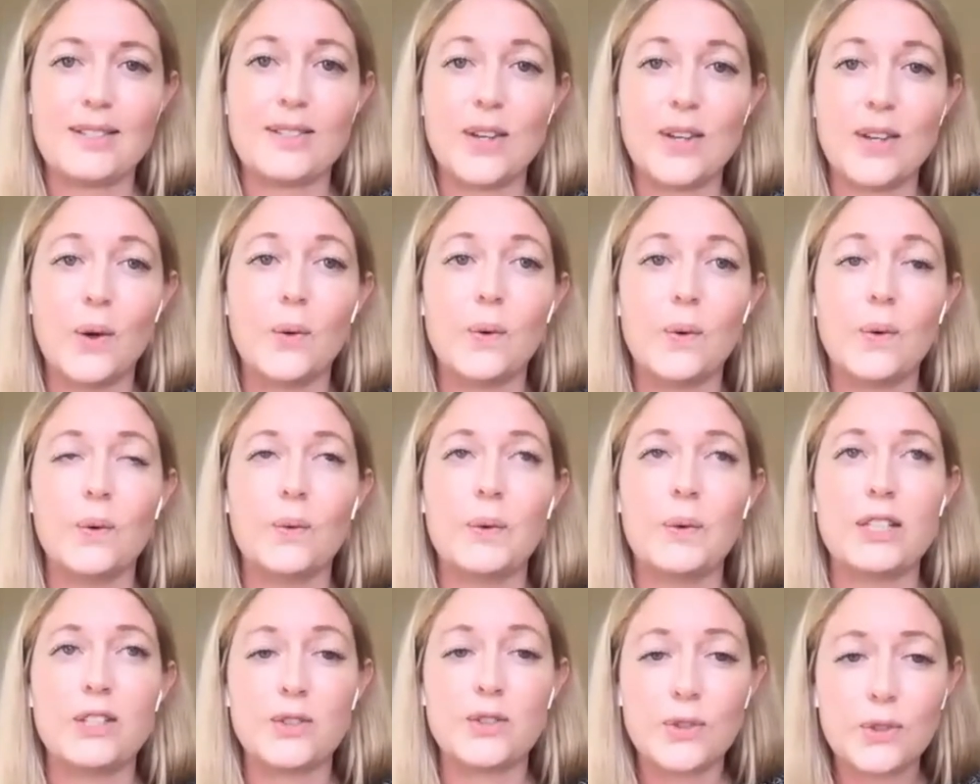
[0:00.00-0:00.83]
So
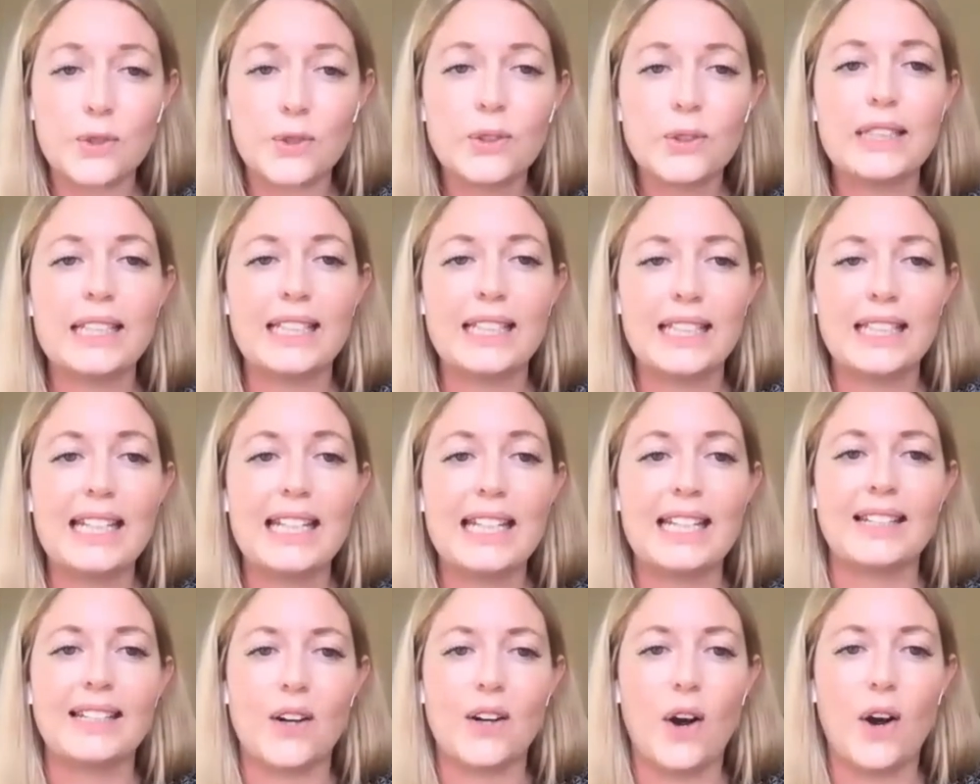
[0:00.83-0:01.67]
we truly
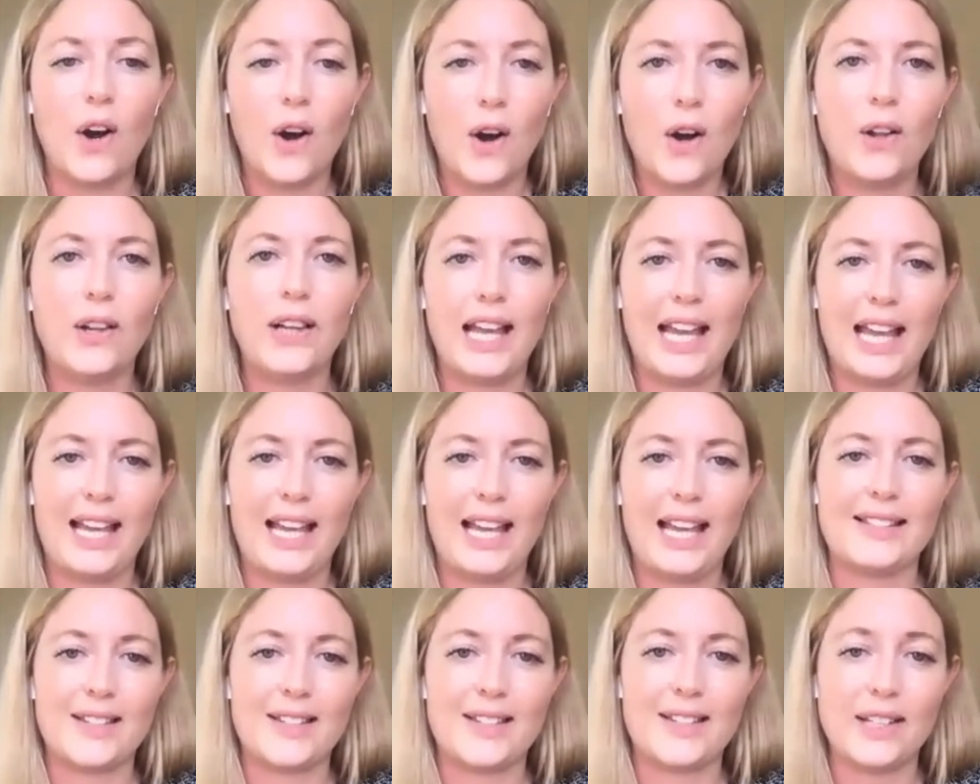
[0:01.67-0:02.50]
need all
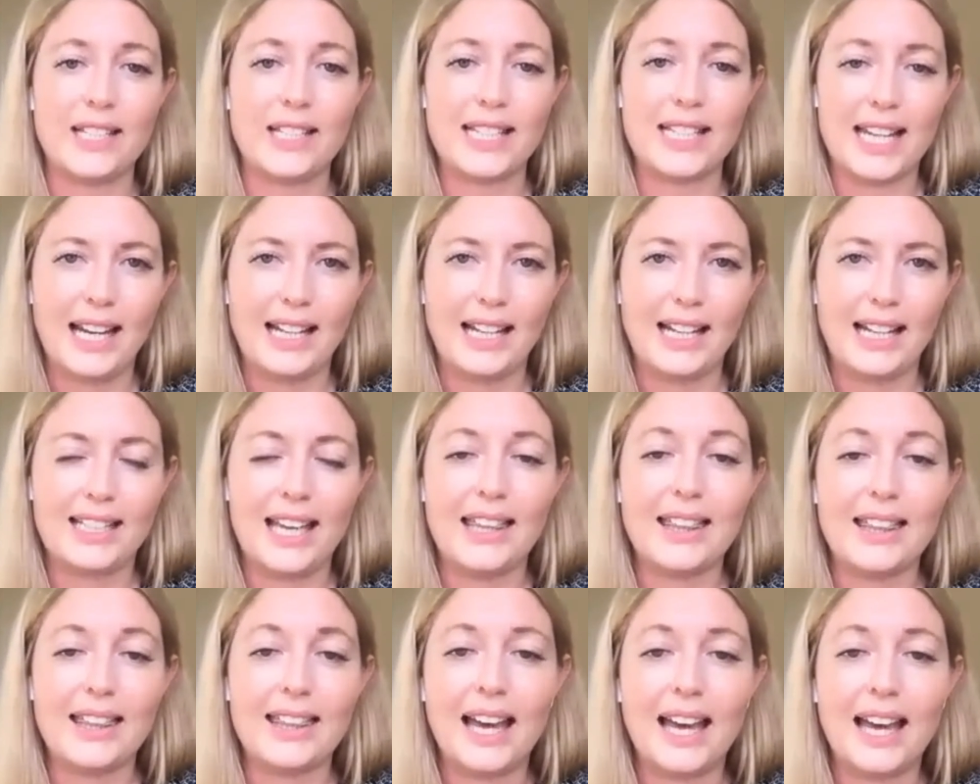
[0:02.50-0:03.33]
hands on deck,
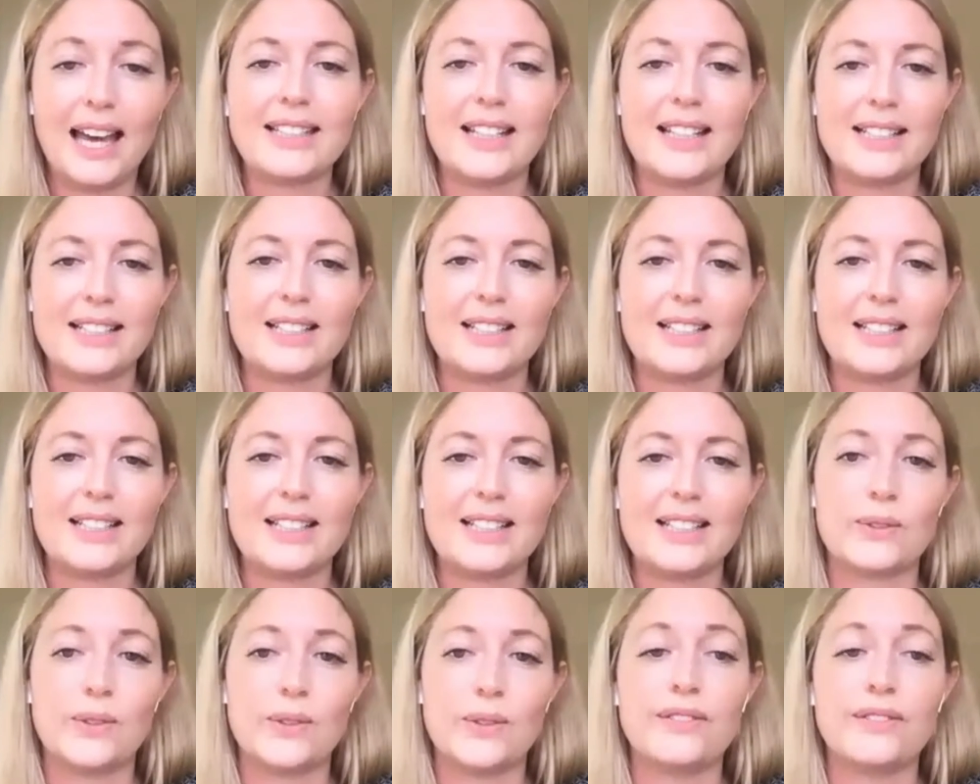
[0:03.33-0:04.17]
and that does include